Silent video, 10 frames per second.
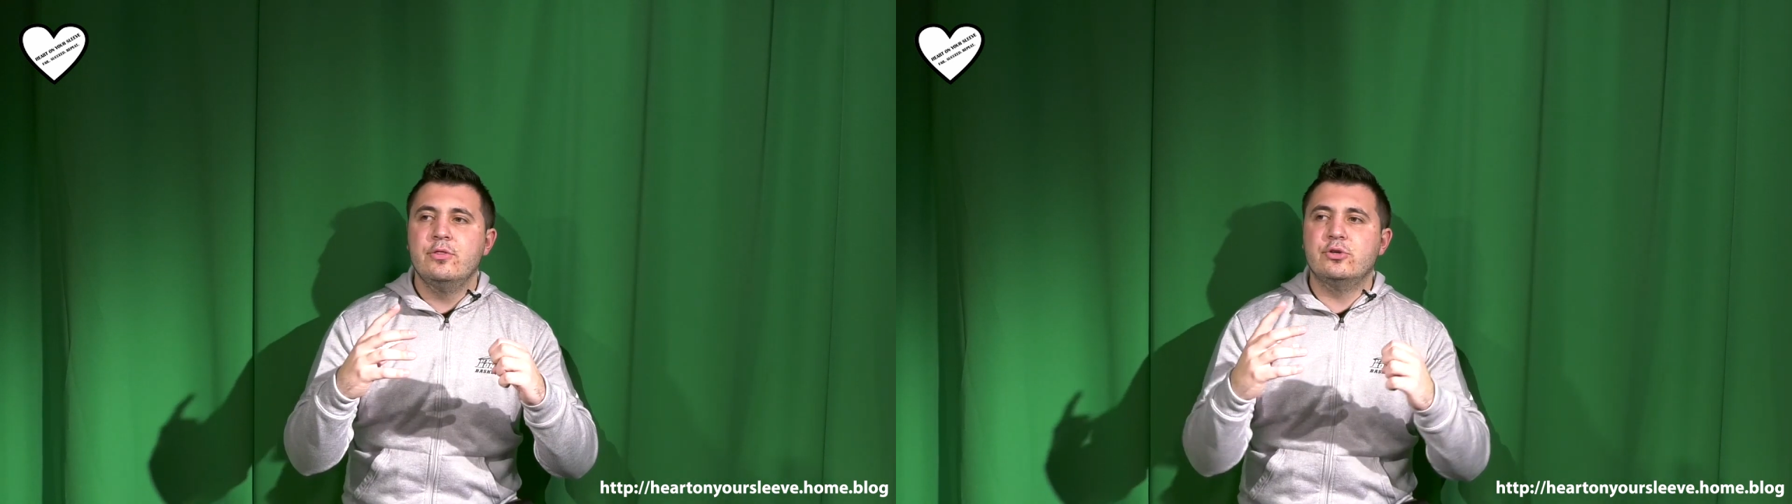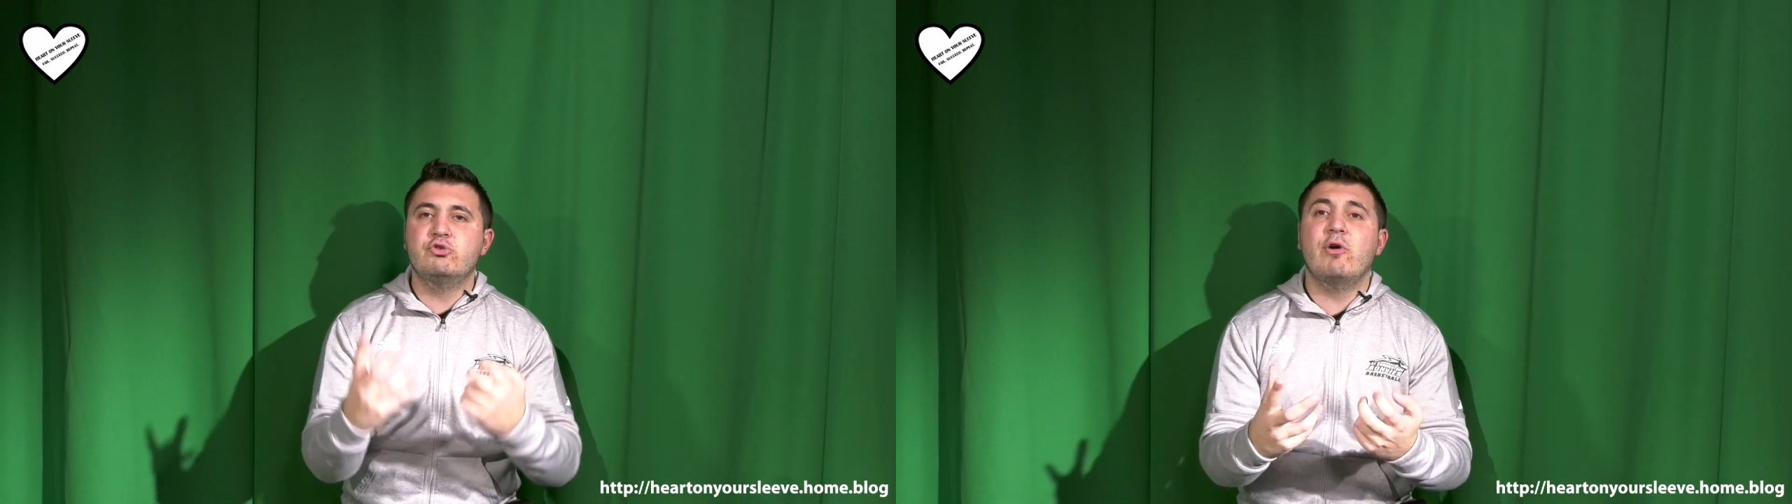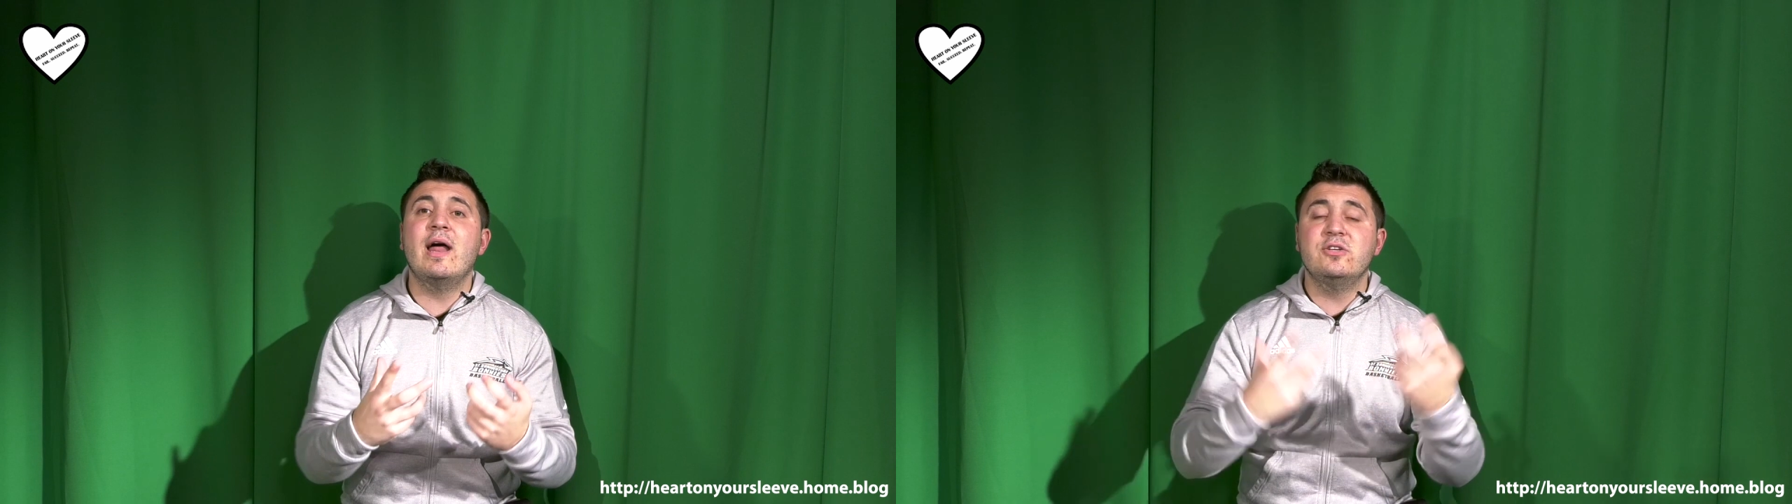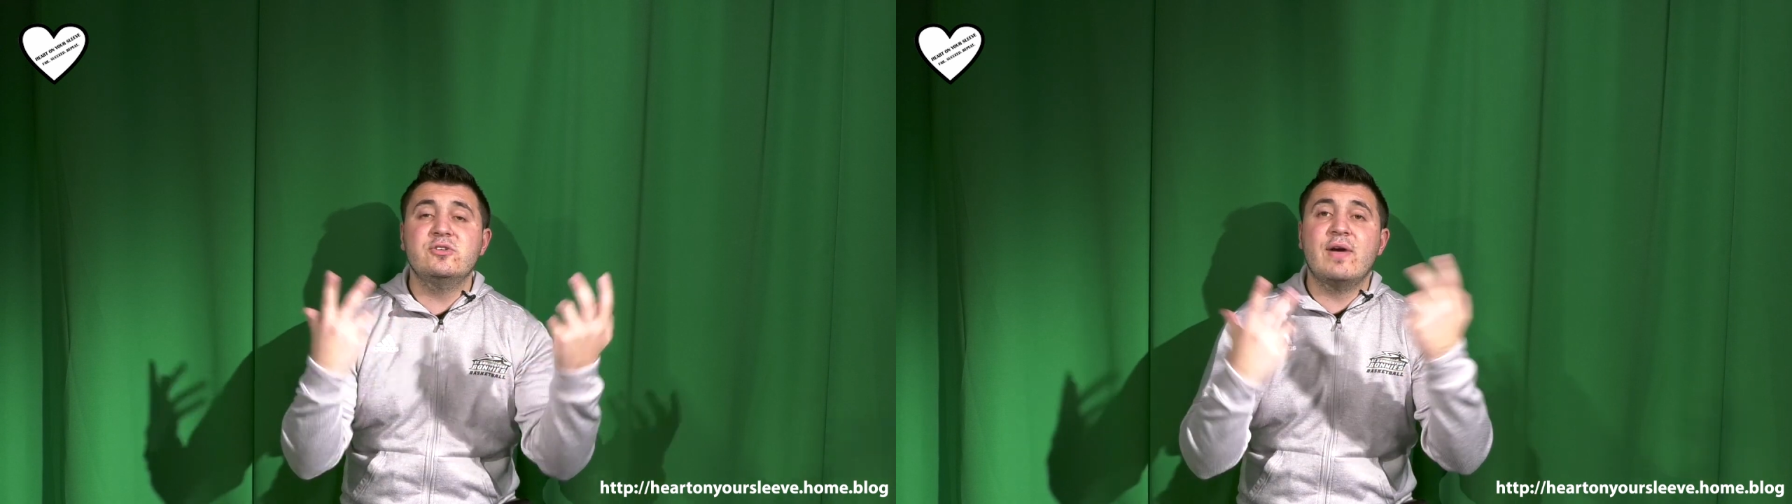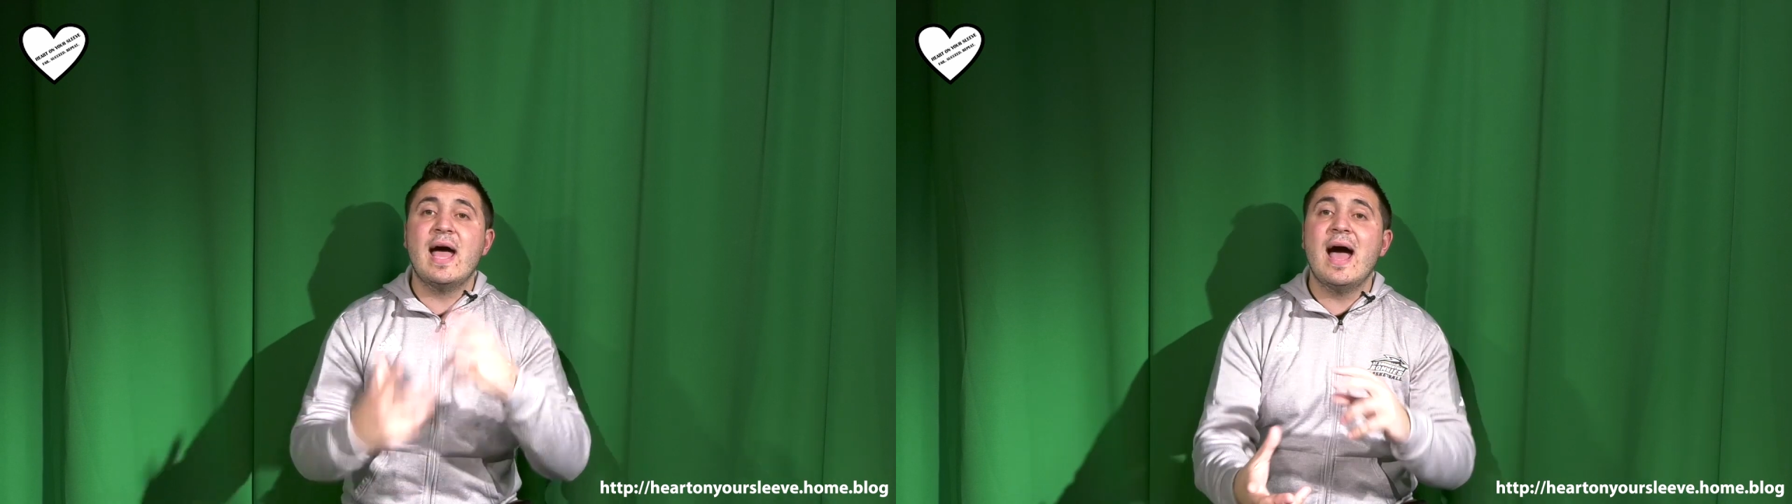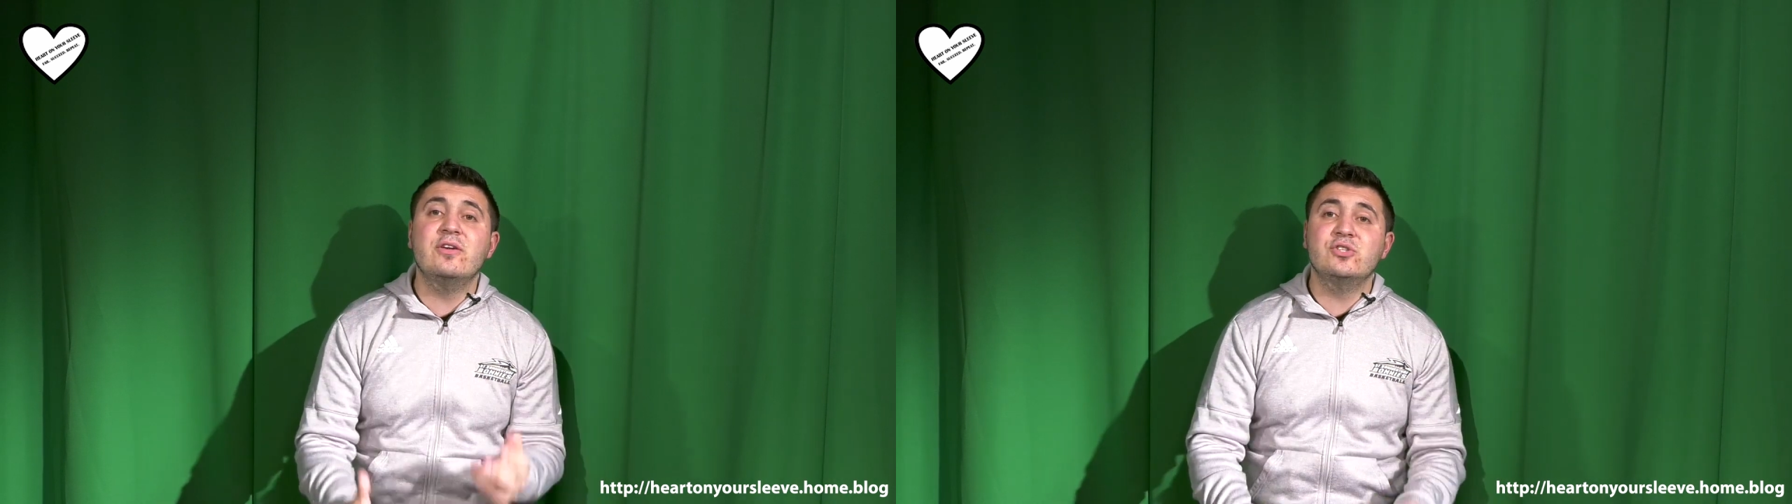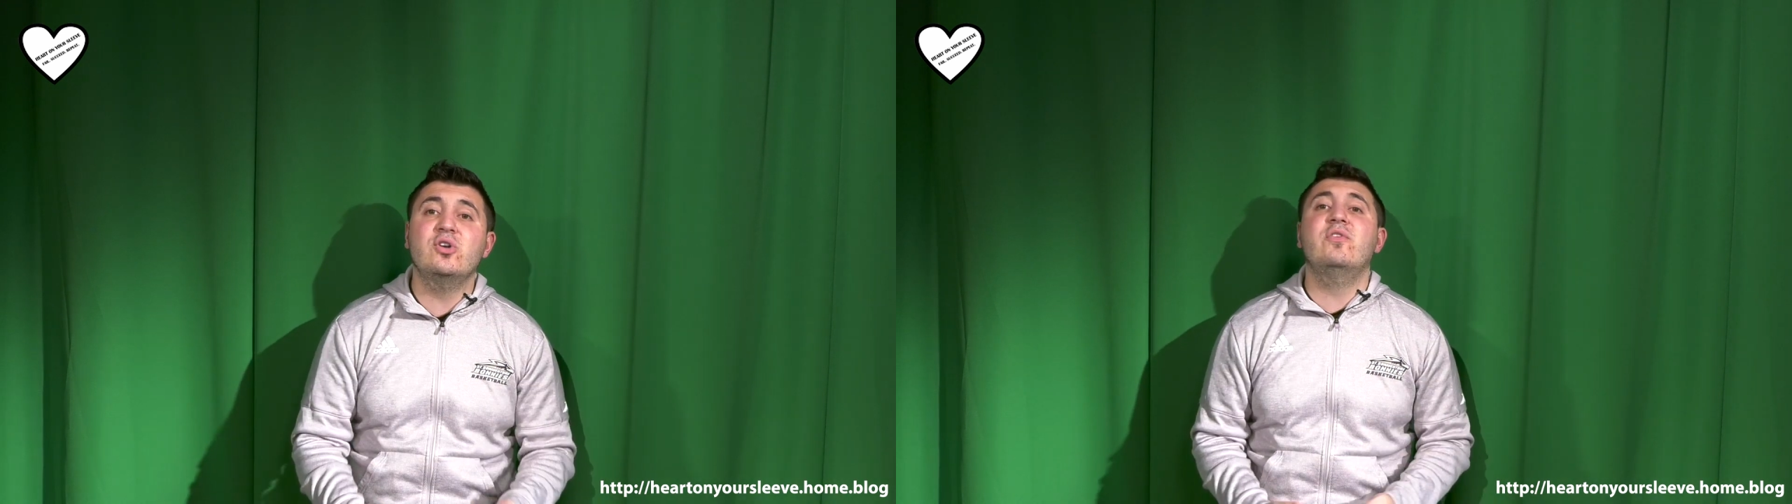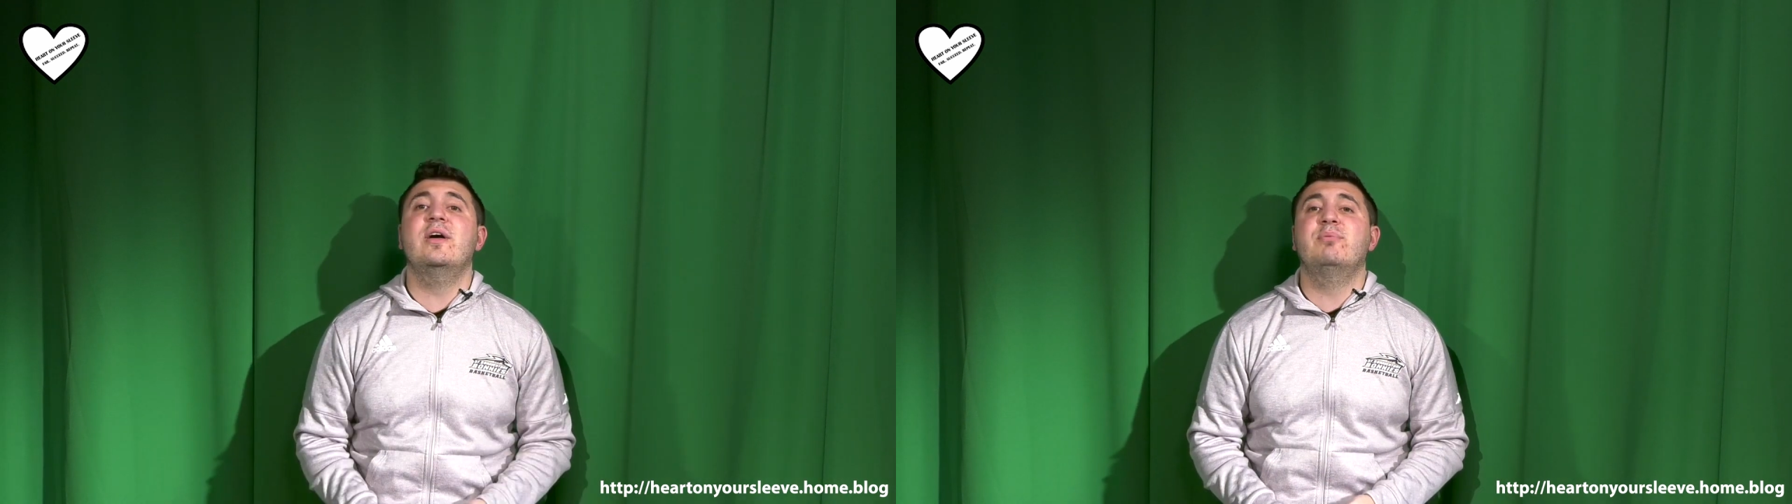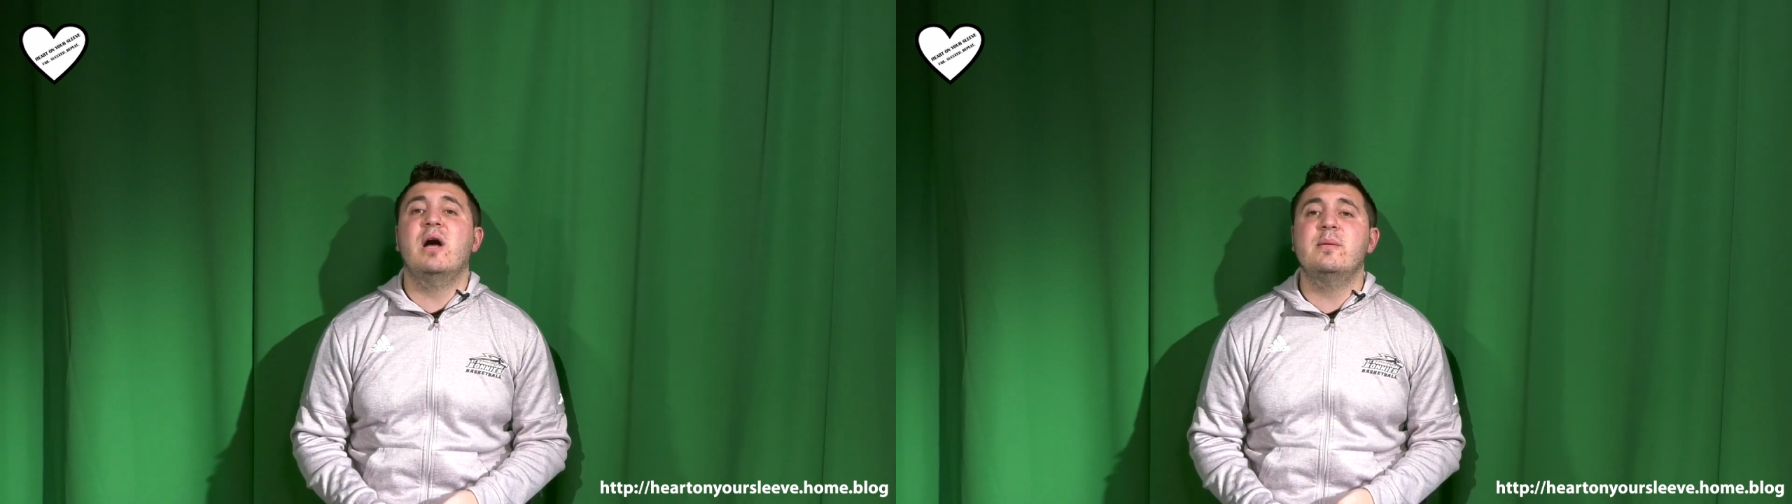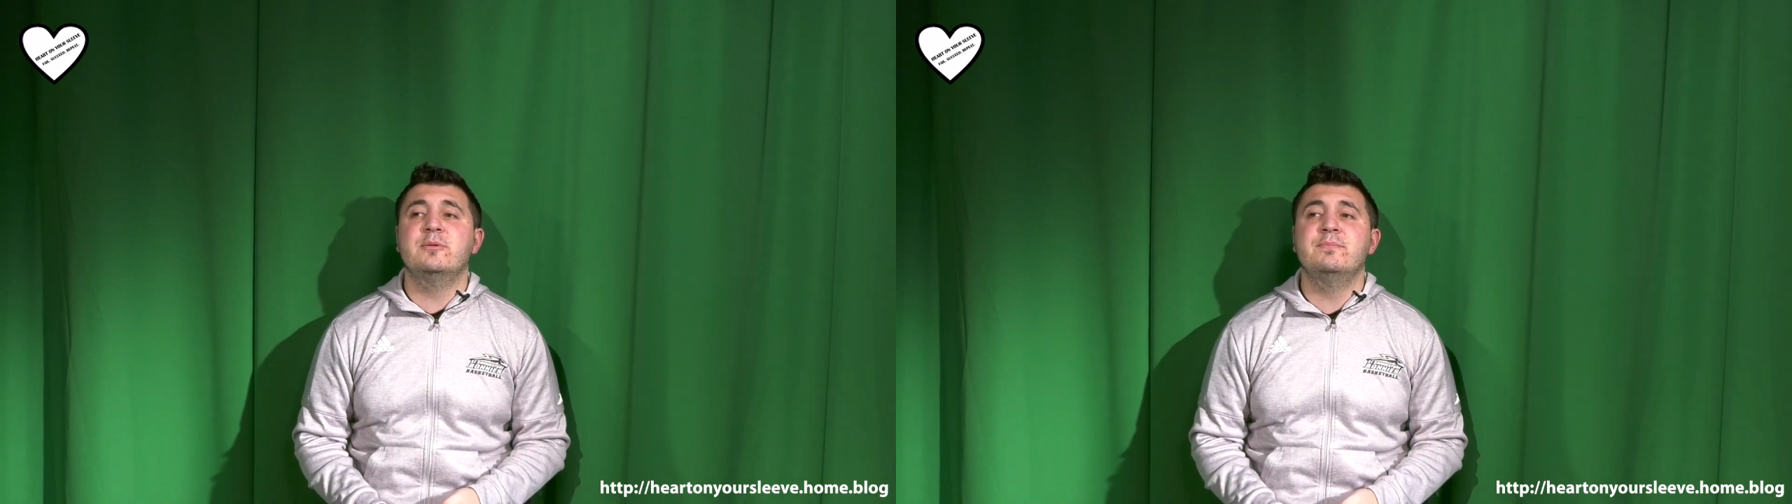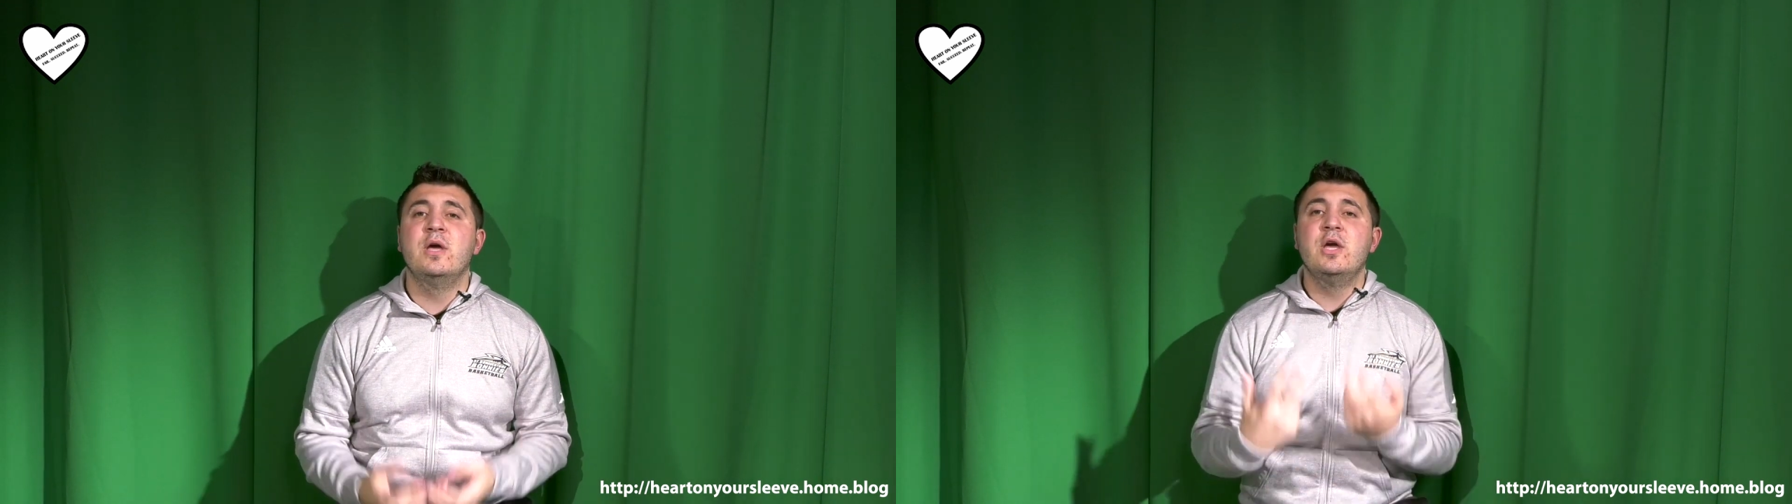the strategies of how to solve that problem,